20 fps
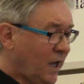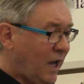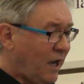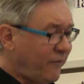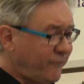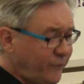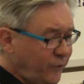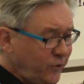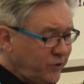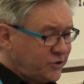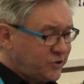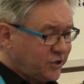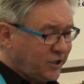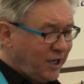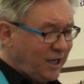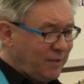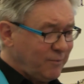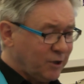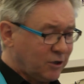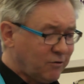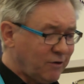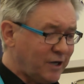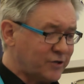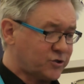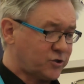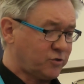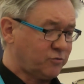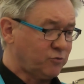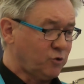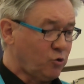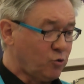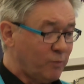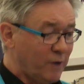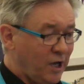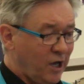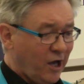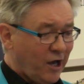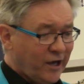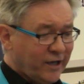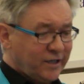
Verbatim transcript: A voice came across the room.